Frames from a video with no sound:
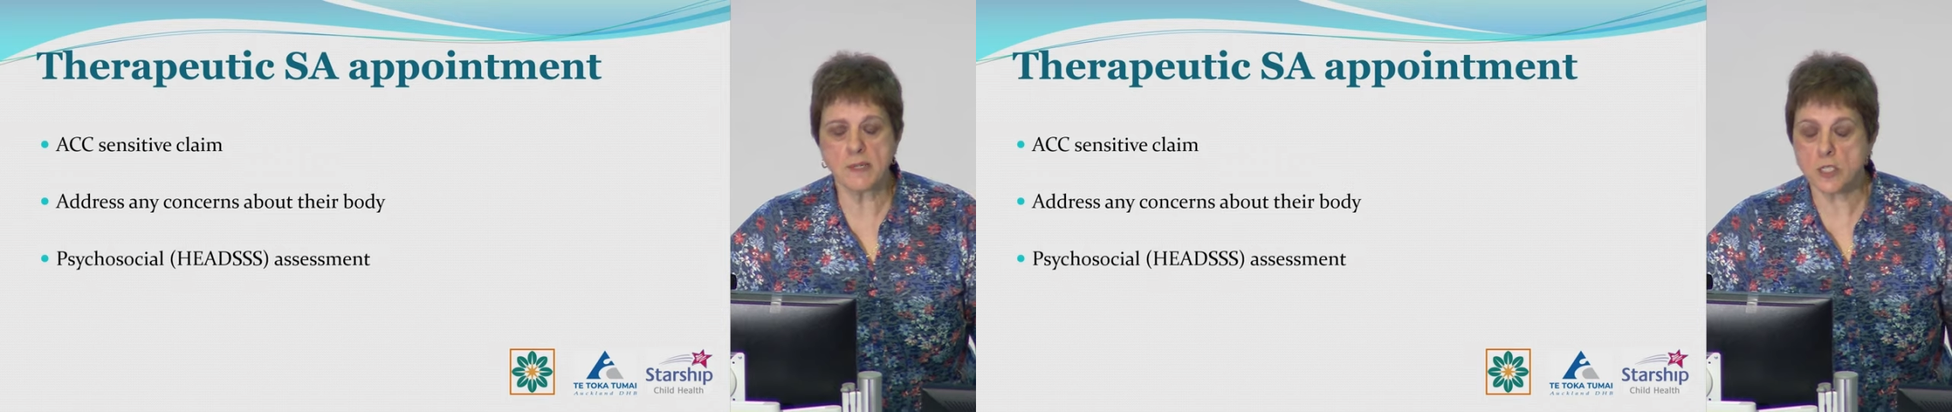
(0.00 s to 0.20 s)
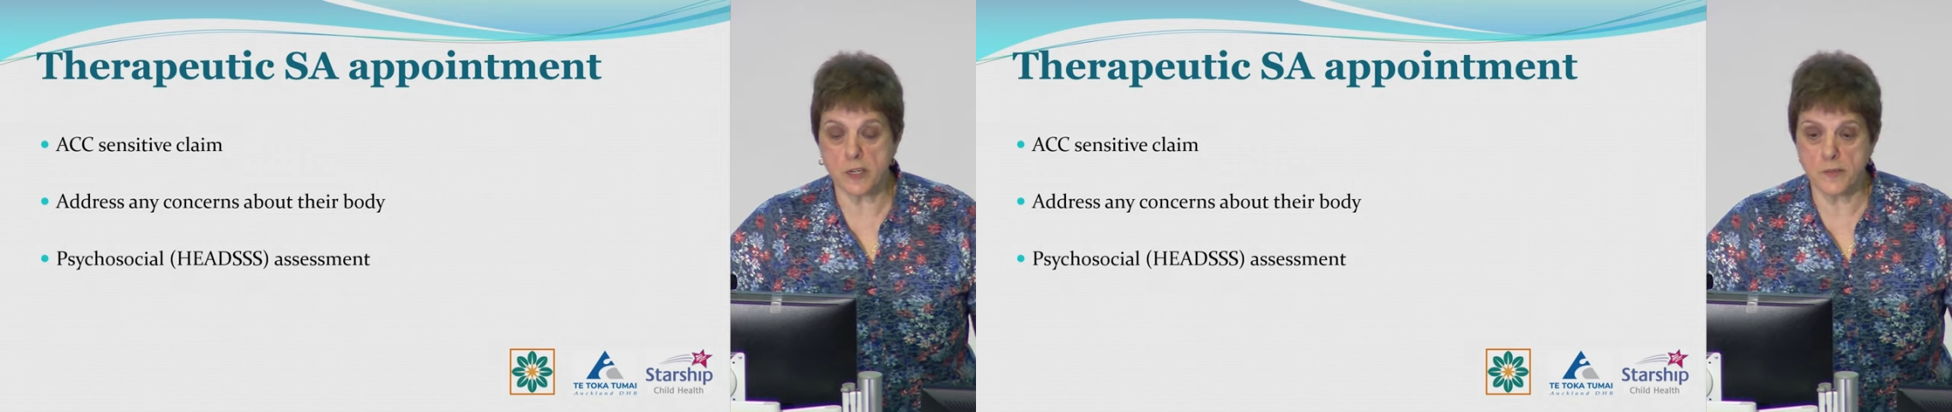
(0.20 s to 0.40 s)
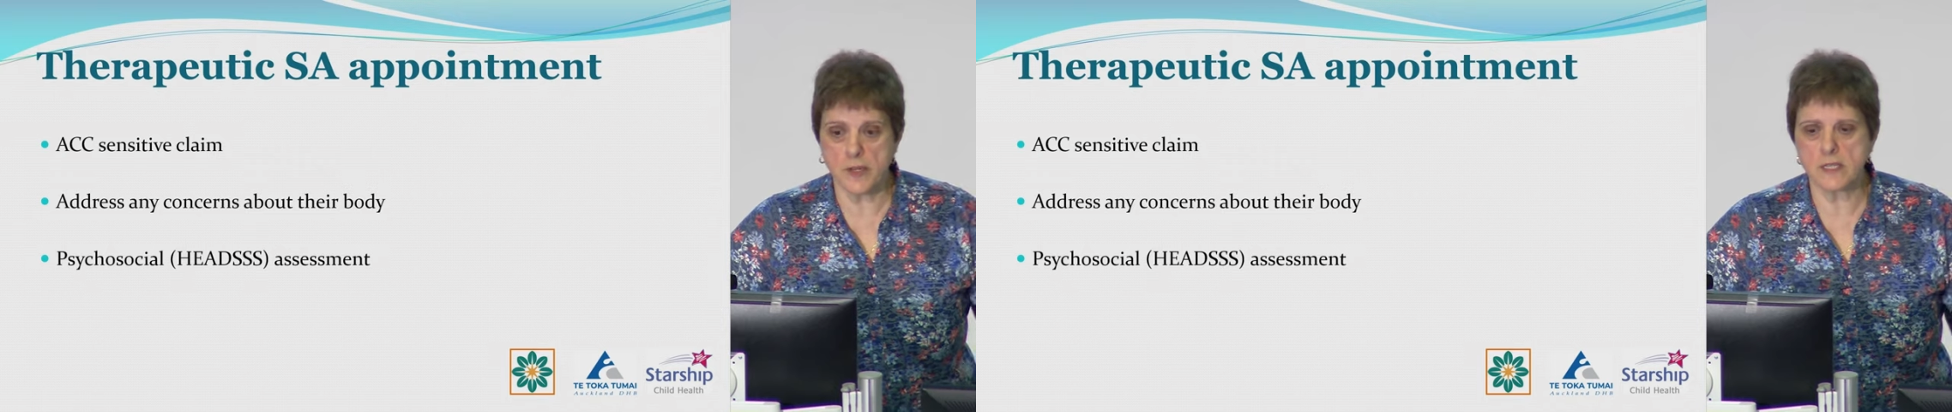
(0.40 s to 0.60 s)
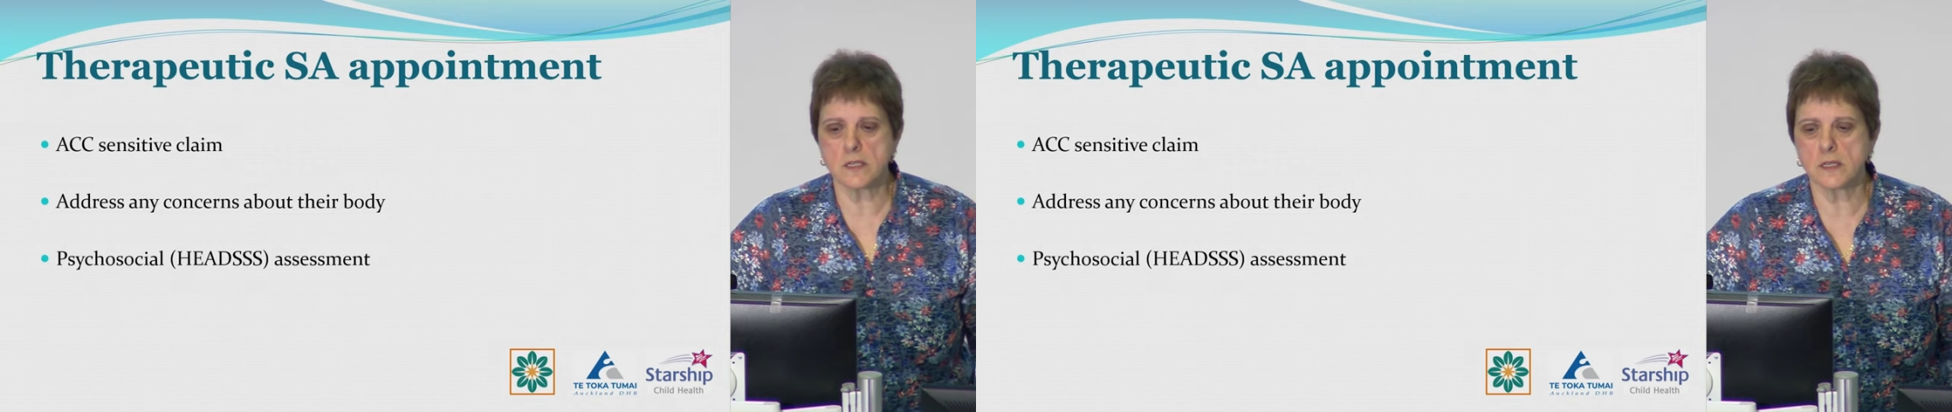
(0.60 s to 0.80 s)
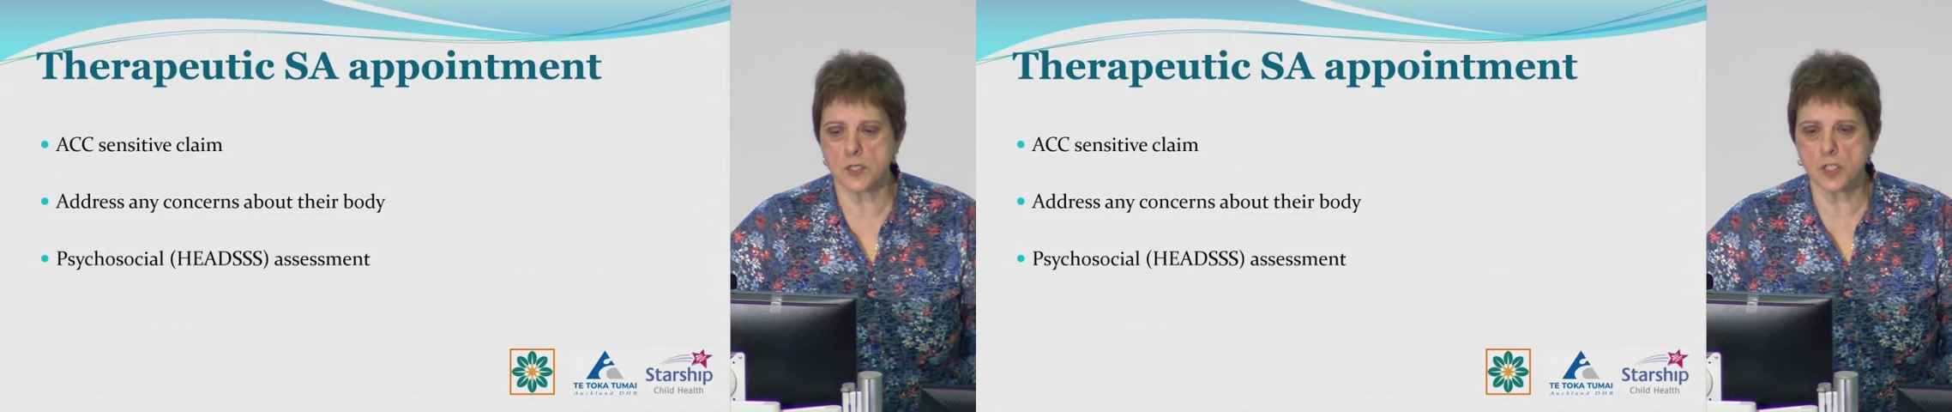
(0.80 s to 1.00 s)
I mean, sorry,
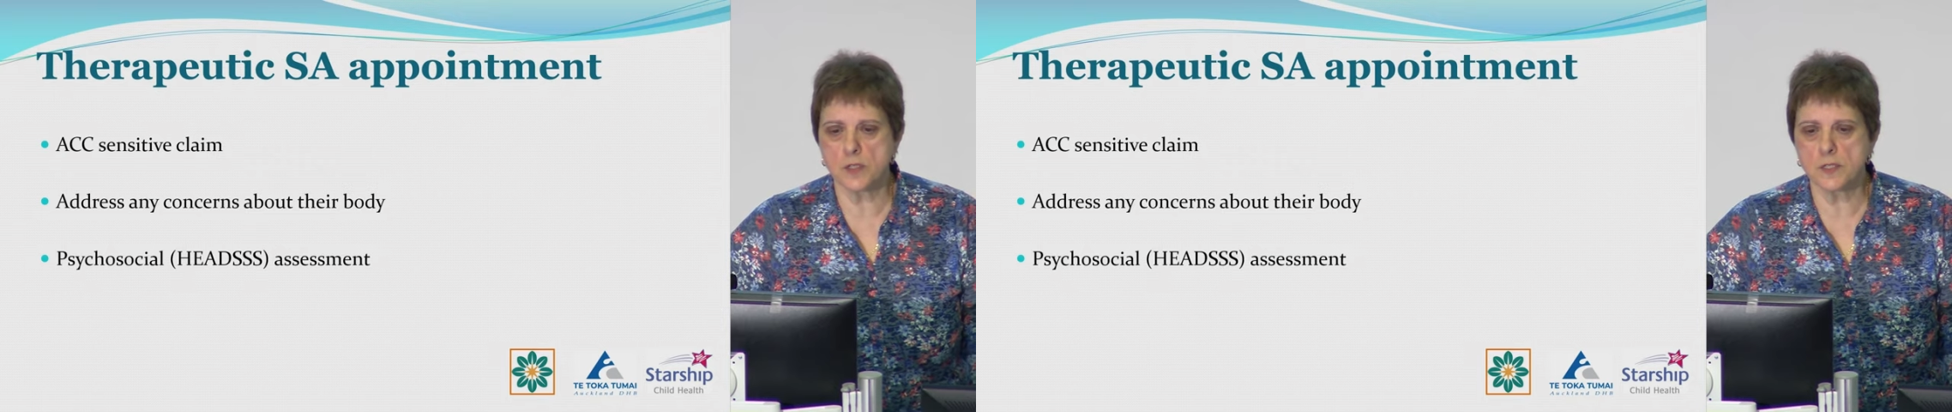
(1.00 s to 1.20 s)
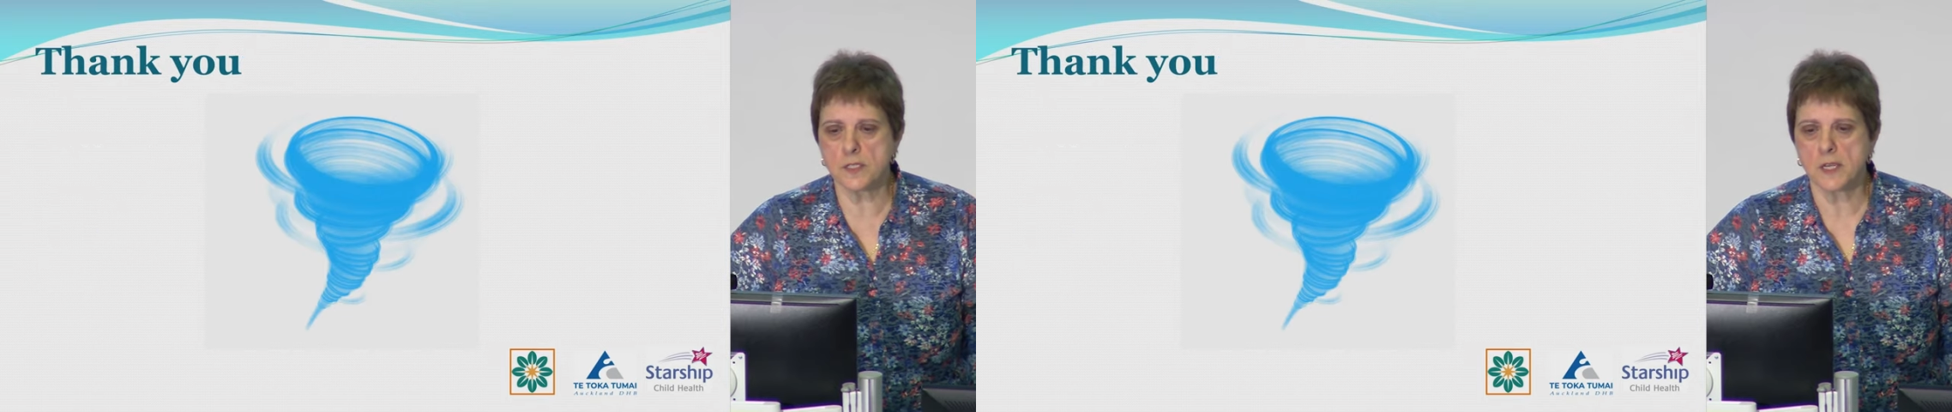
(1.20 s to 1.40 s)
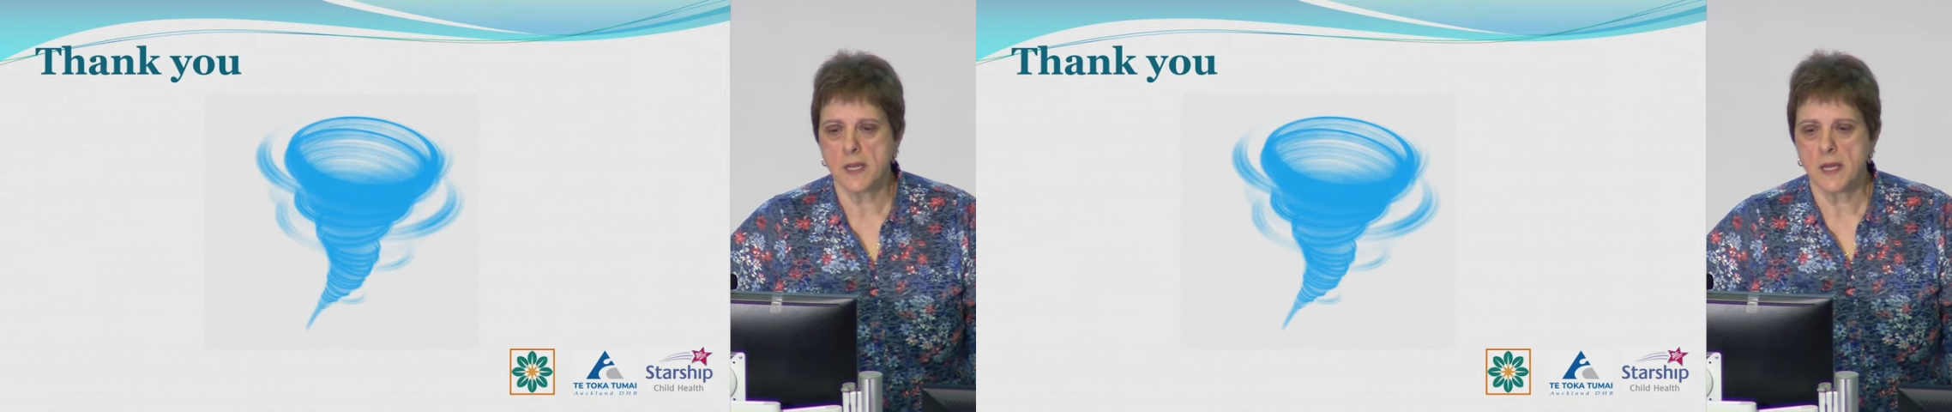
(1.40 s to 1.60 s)
forensic issues.